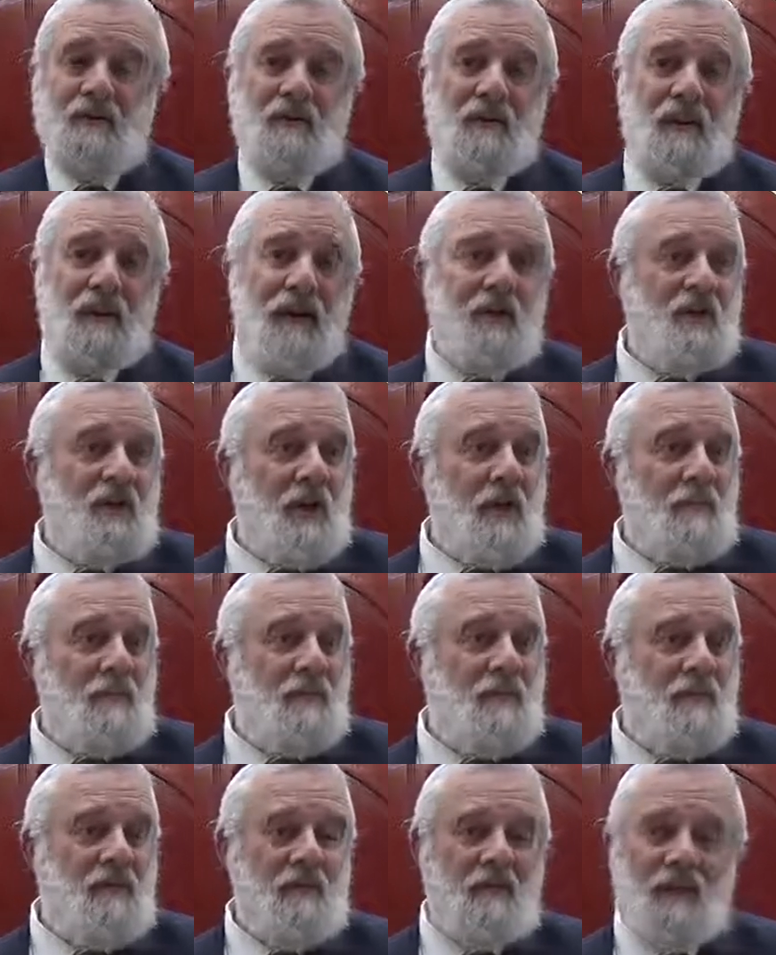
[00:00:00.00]
like sheep,
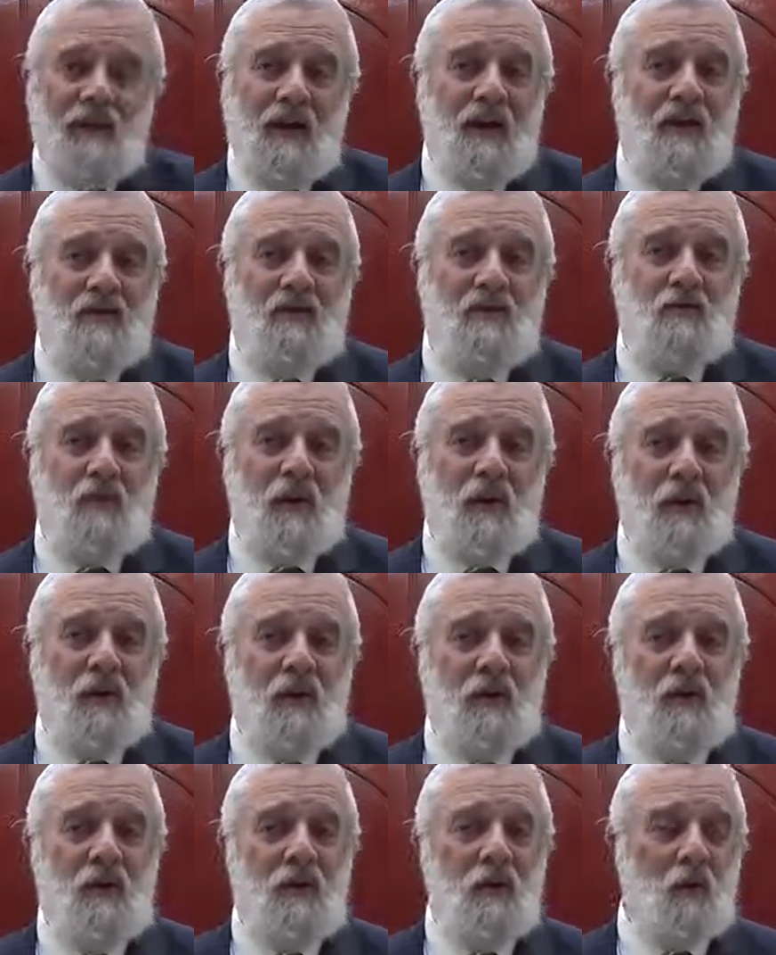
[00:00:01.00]
led astray.
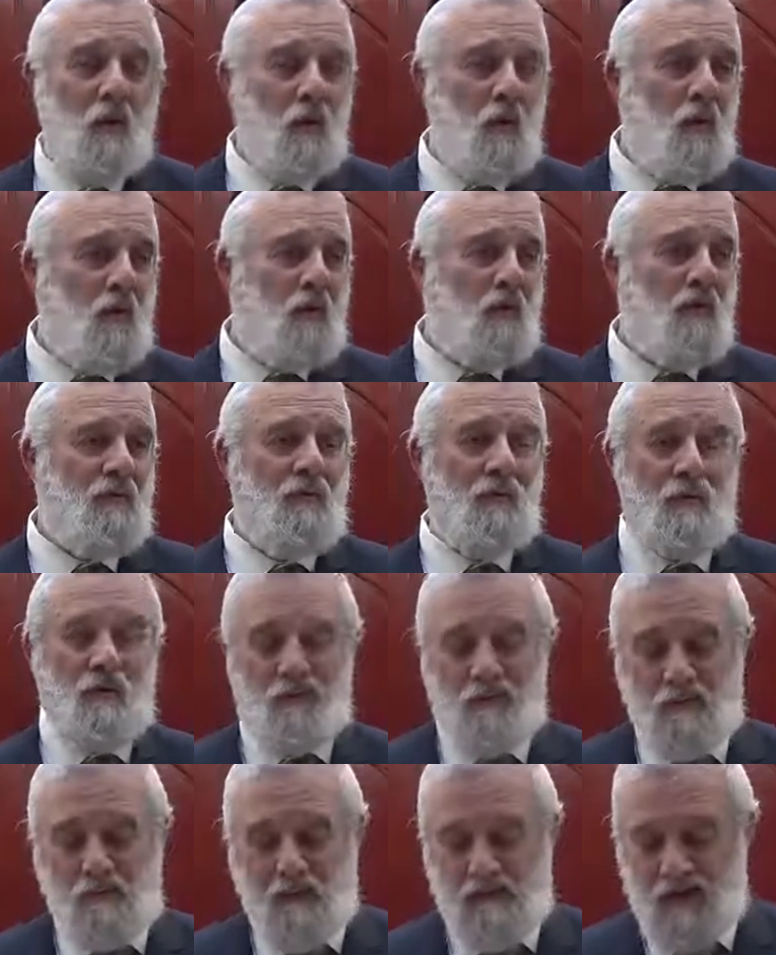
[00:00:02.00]
Who will look for
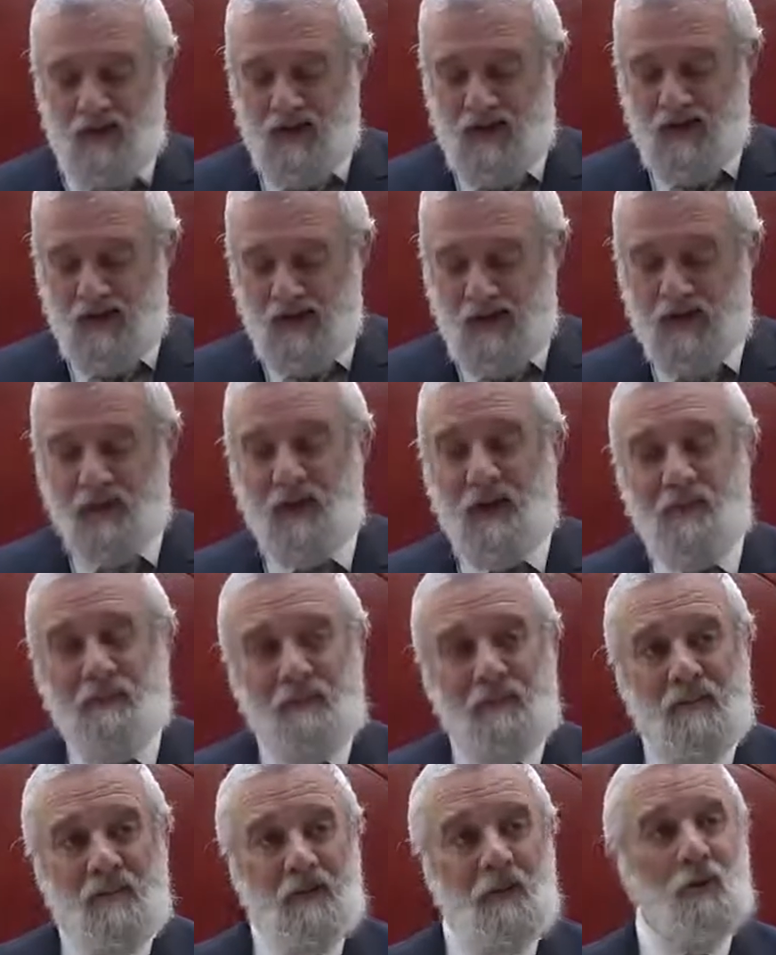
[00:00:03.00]
whom? Hashem,
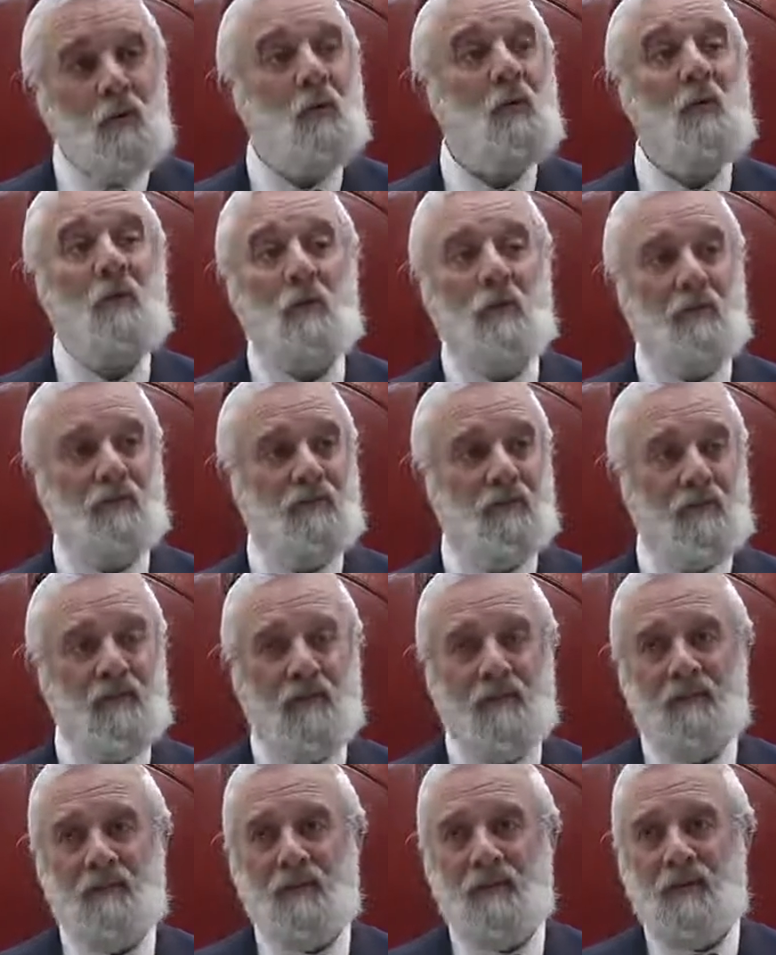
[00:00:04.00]
you look for
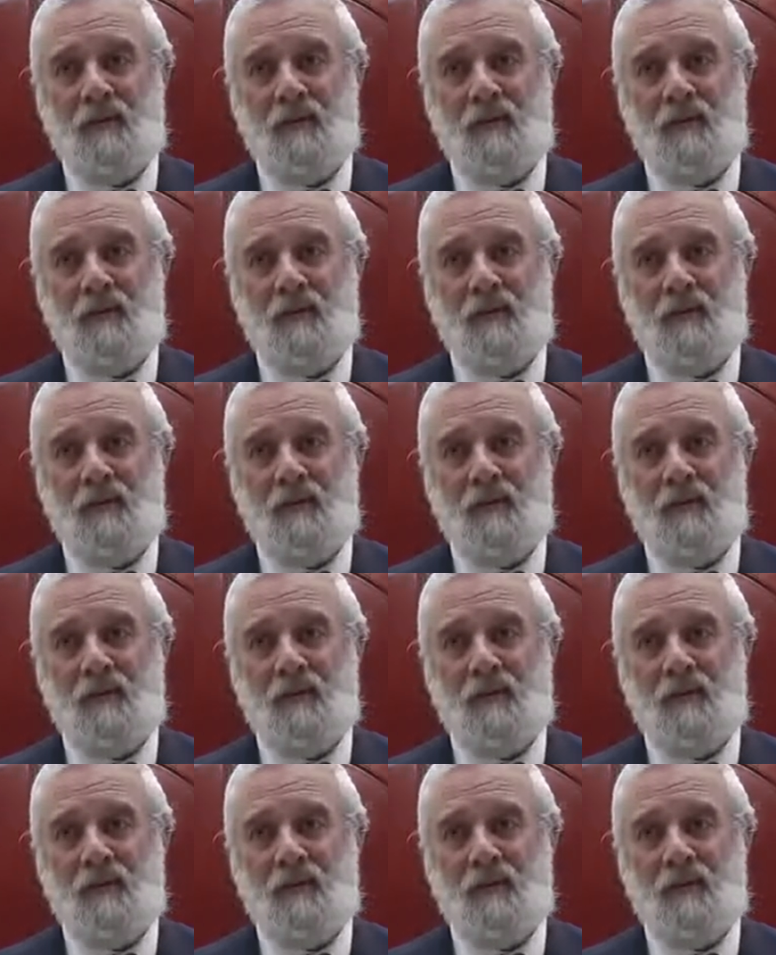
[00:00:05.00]
them.